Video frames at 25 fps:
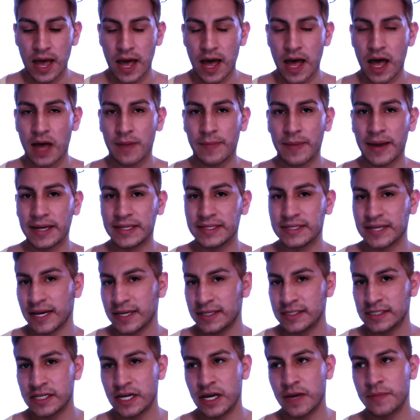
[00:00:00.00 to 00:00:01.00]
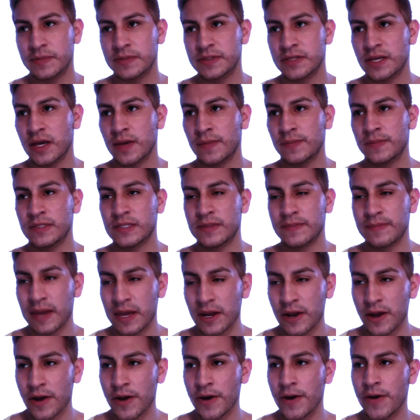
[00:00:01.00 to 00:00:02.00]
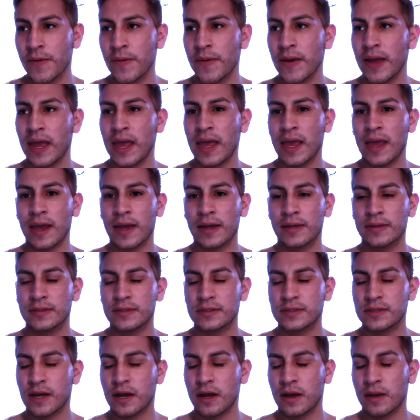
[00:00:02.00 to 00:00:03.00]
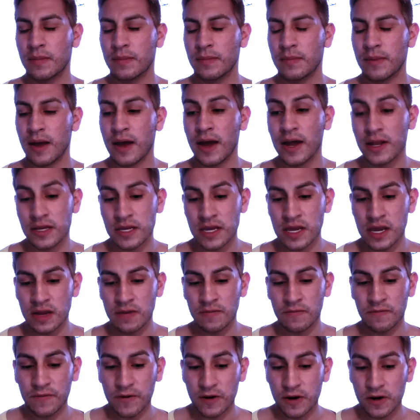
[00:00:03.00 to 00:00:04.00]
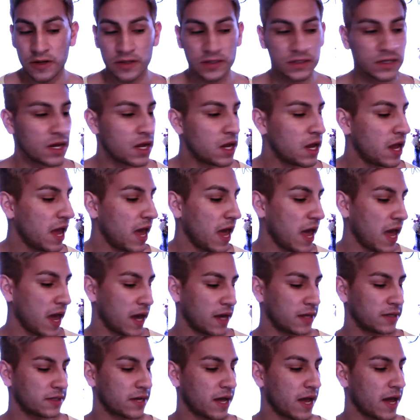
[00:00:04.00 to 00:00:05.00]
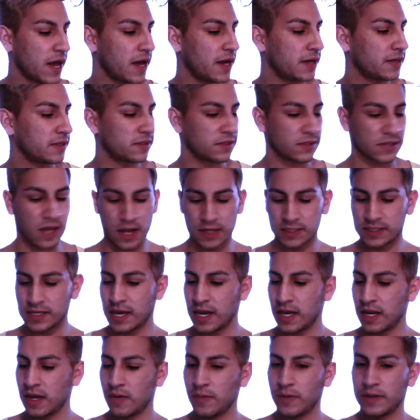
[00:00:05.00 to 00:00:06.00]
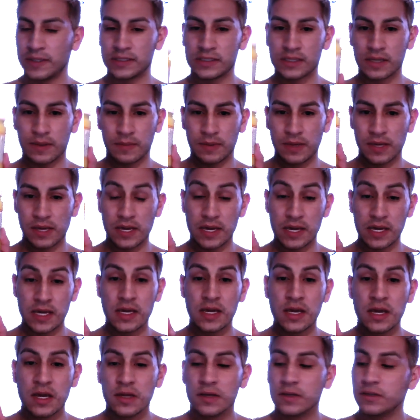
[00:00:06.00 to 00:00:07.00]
Um, I diced up some tomato and some onion first, and I sauteed it with some ghee.